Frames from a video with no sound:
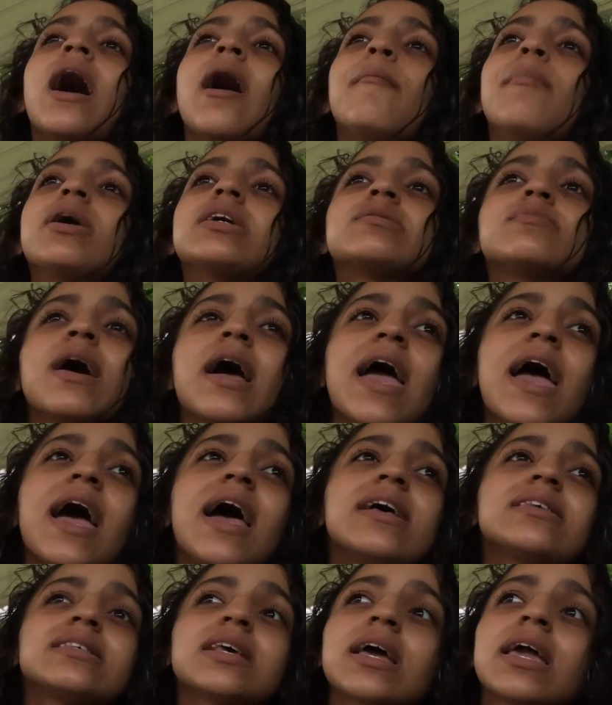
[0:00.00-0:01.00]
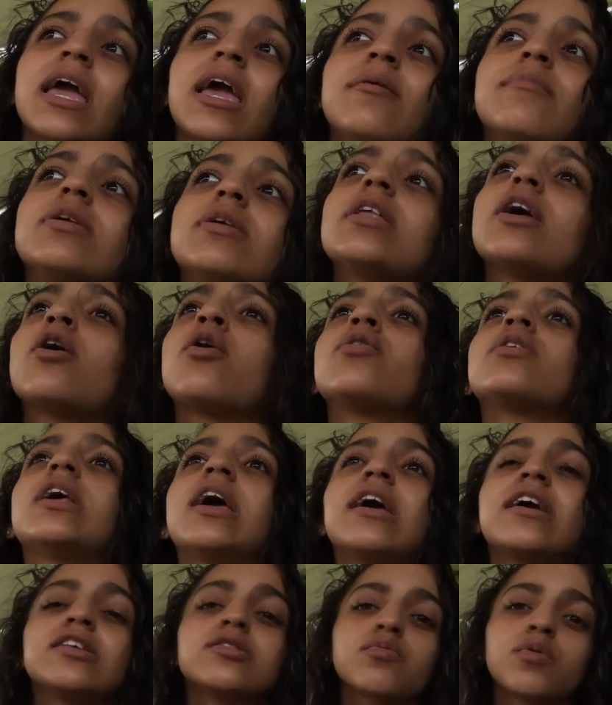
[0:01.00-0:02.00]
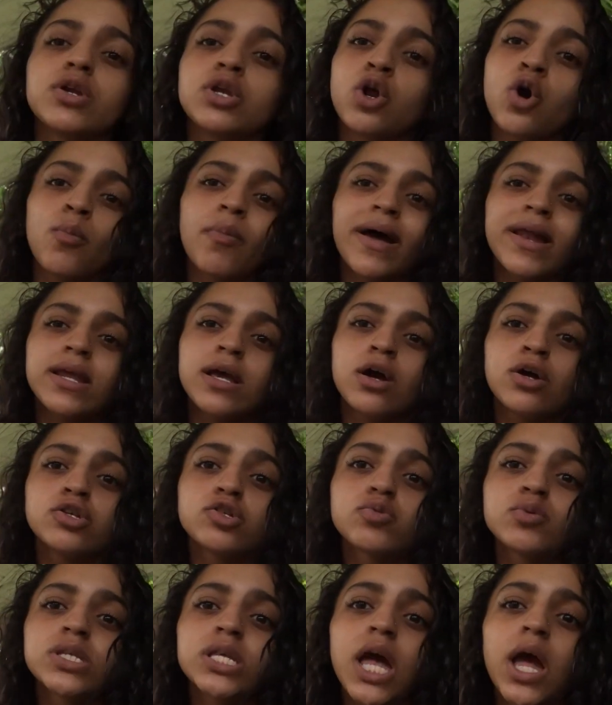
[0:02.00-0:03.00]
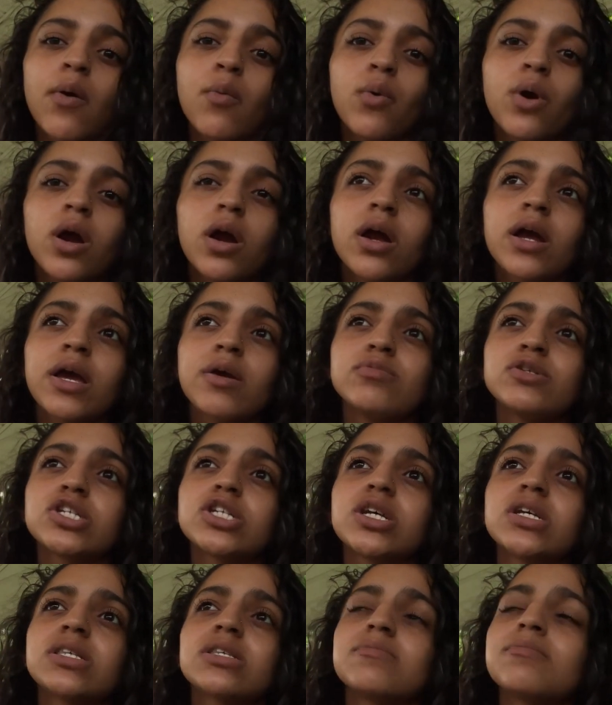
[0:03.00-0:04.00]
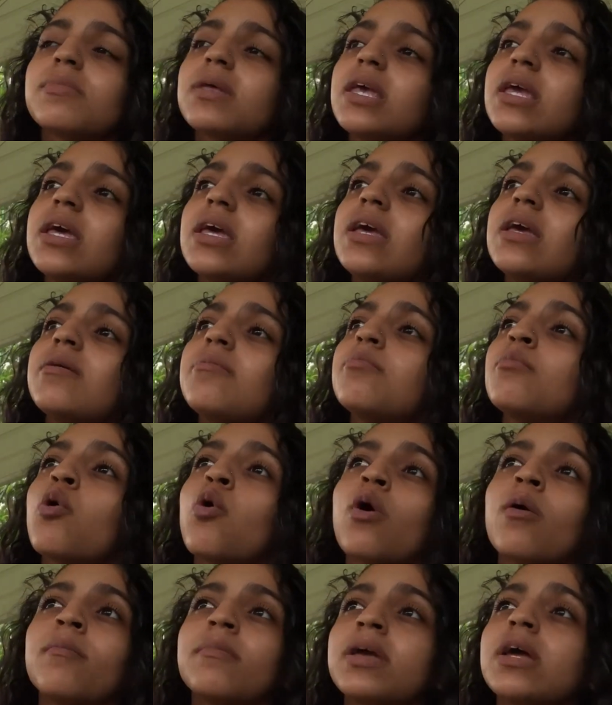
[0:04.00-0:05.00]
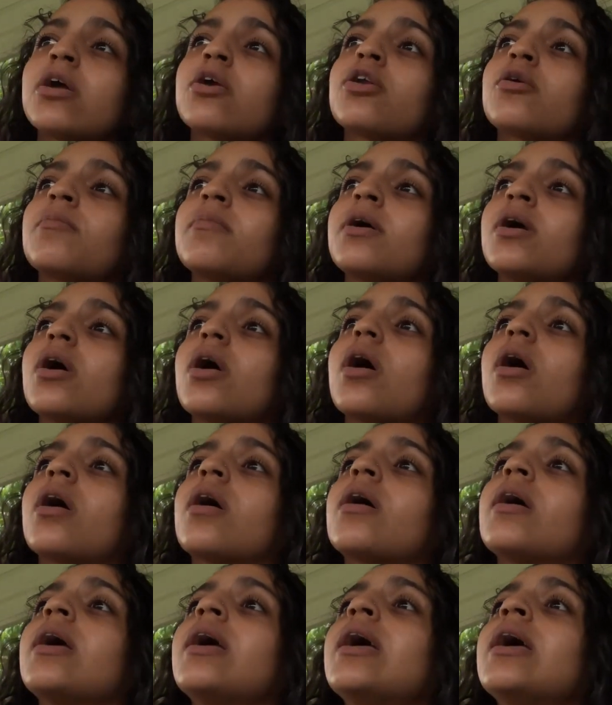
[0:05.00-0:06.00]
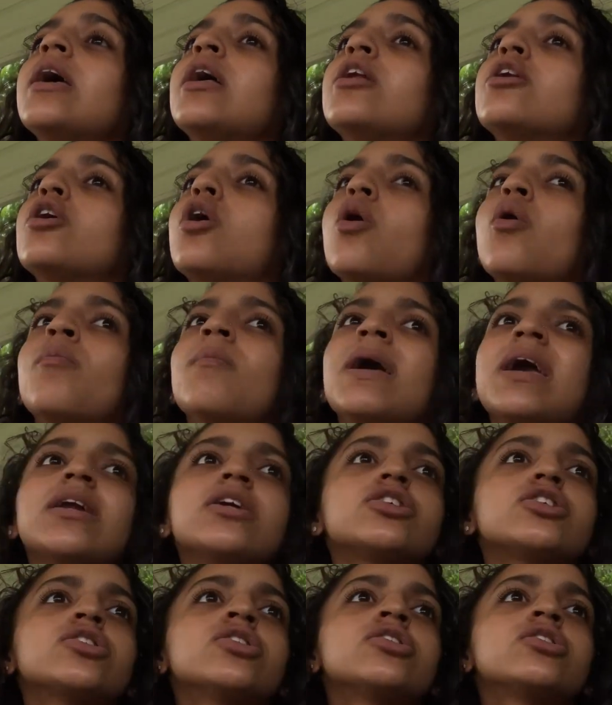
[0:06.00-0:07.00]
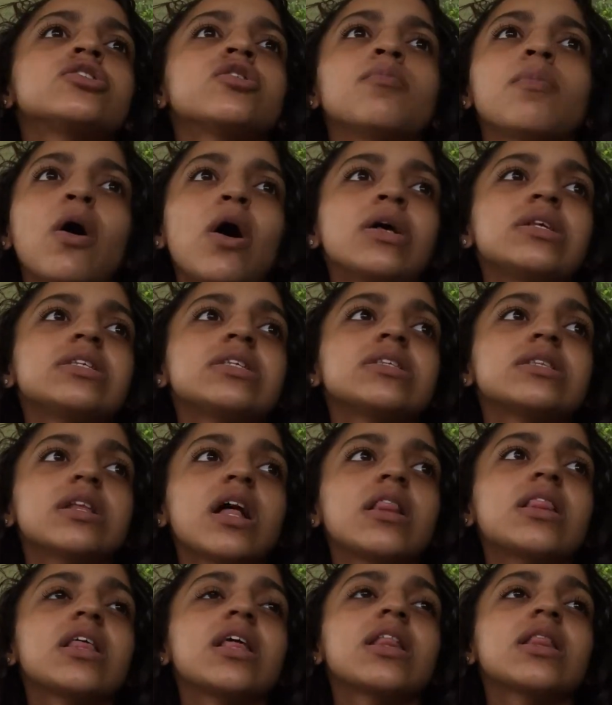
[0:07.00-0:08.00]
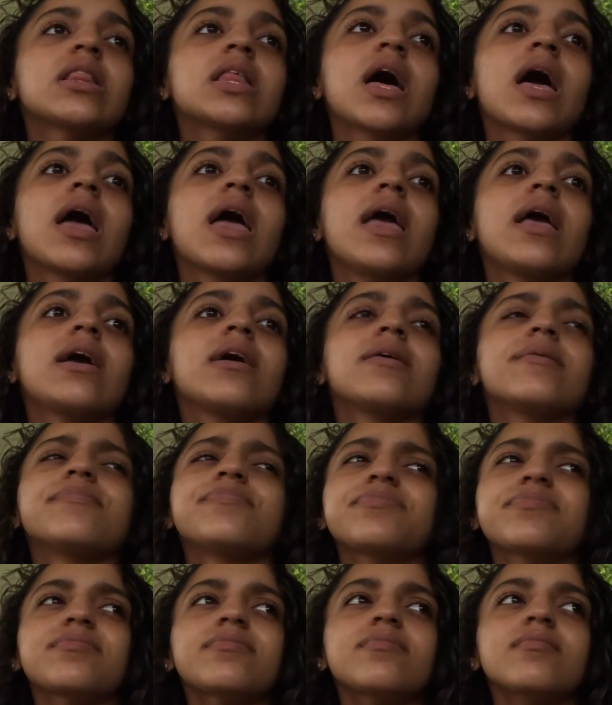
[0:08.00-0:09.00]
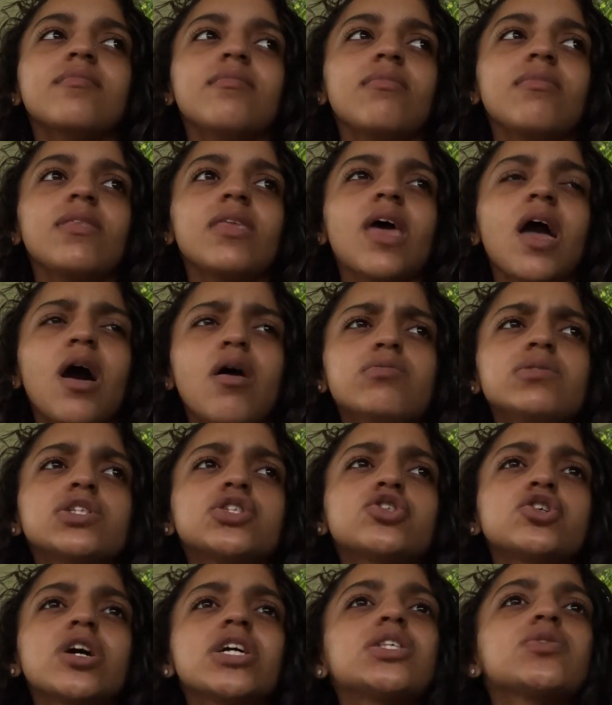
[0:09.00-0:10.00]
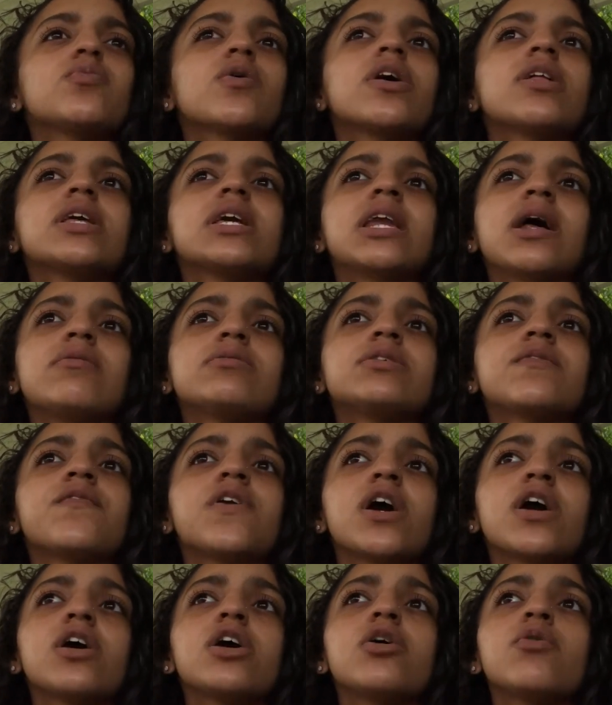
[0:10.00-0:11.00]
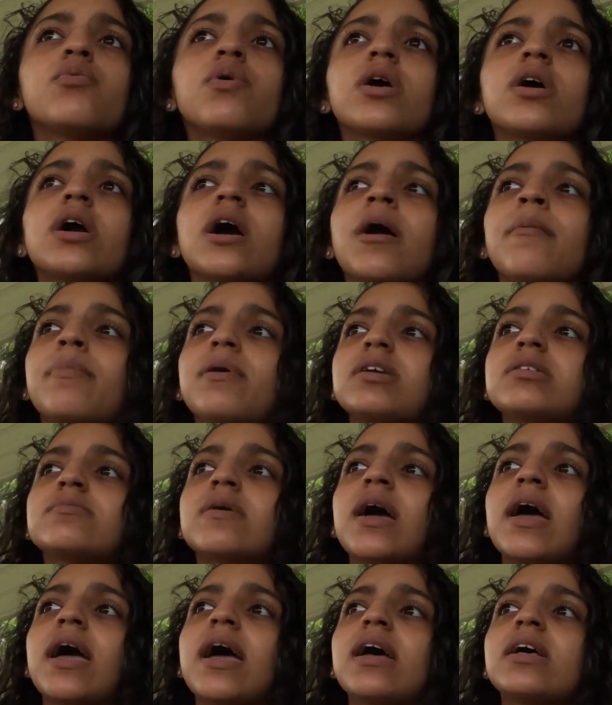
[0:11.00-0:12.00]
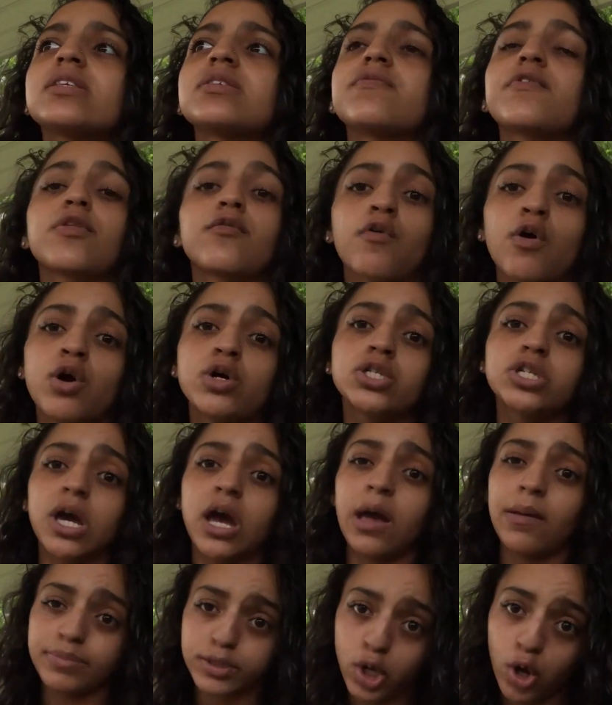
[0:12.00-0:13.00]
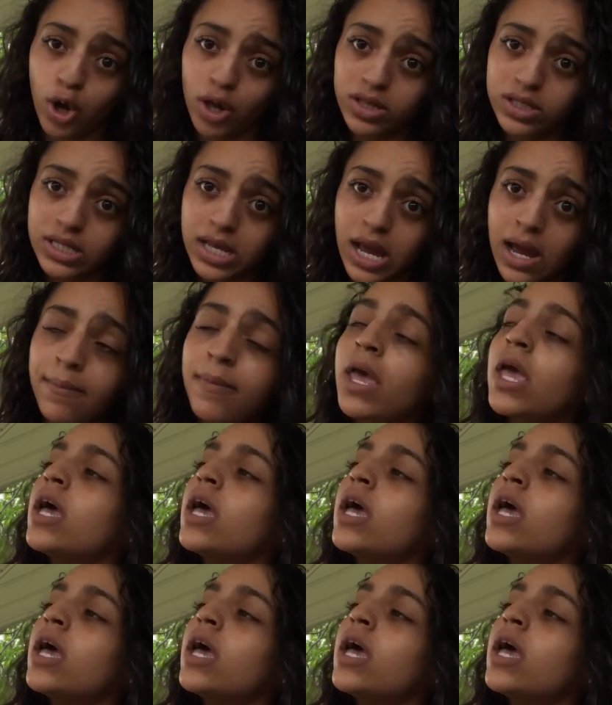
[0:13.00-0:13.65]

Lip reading: I bust my ass. I came in there on days when nobody else was at work. It was just me or Demira. No managers, no bosses, nothing. Like, I was trustworthy and I was a very good worker. I bust my ass for the wrong jobs all the time.